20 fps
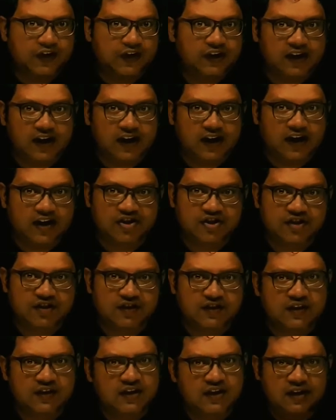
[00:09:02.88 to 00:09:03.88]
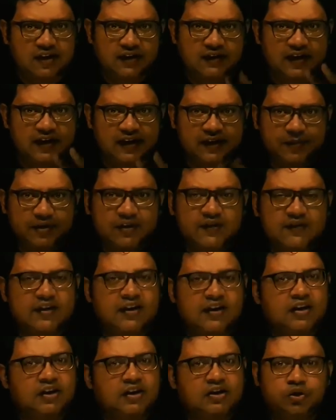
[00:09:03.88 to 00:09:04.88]
interaction. That means
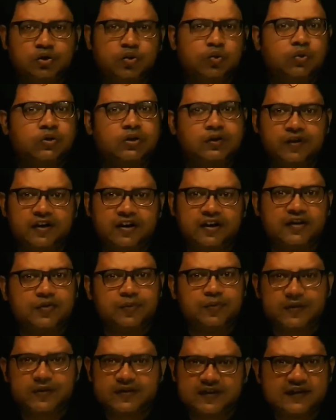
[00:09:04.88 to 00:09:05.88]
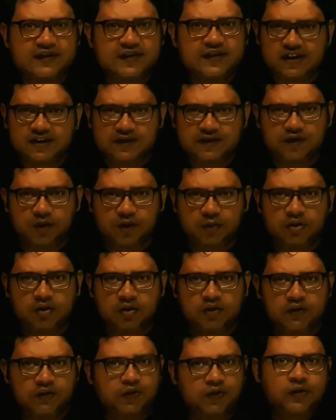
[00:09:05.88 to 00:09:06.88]
two different species are involved.
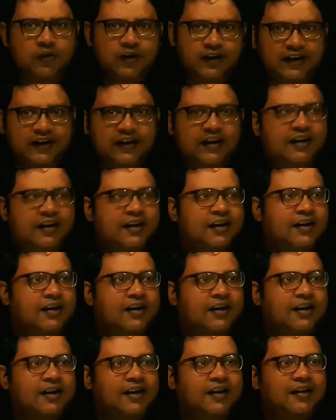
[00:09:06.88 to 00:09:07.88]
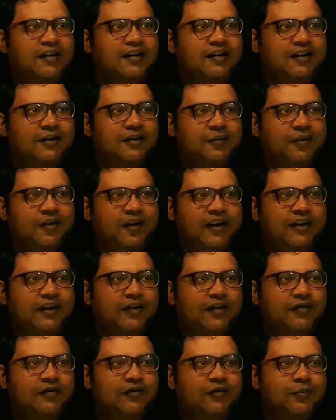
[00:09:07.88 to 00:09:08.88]
So again, let me write
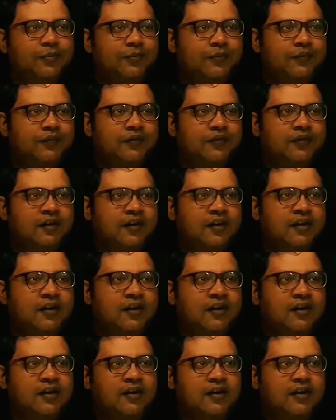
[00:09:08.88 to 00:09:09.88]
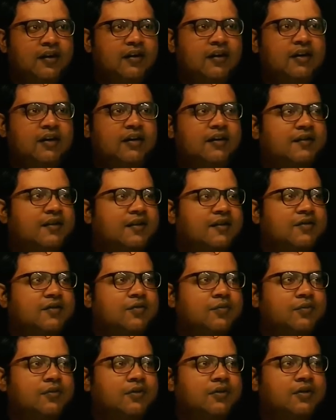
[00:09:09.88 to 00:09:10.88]
down. Let us
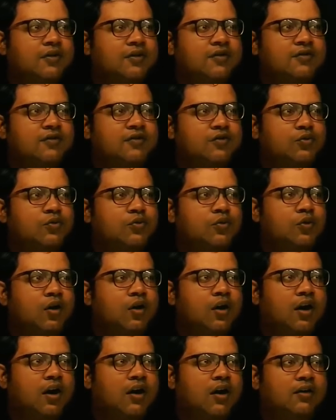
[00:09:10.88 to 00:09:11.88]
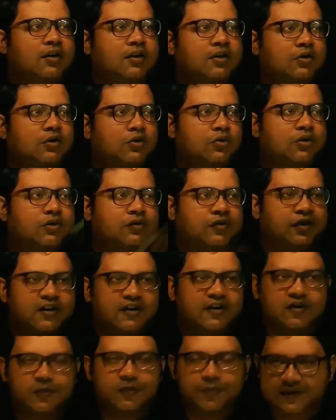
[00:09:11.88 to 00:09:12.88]
assume these two are the two
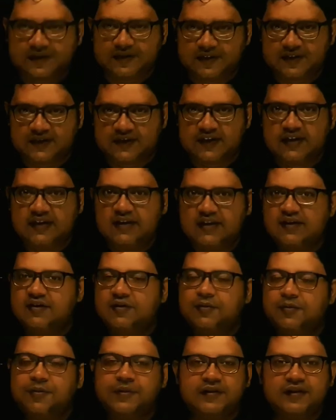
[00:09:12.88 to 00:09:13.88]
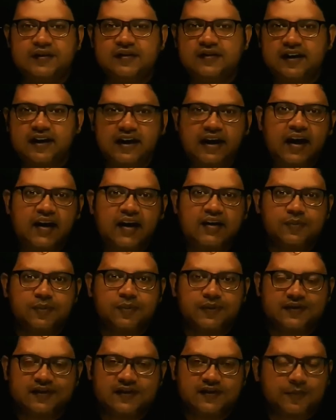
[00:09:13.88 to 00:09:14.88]
different species. Species A and
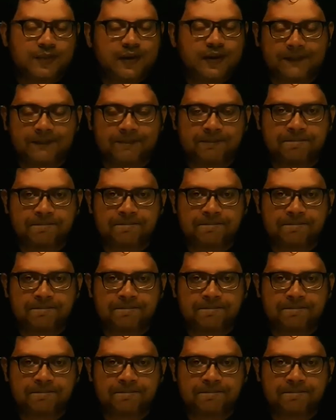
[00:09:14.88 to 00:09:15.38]
species B.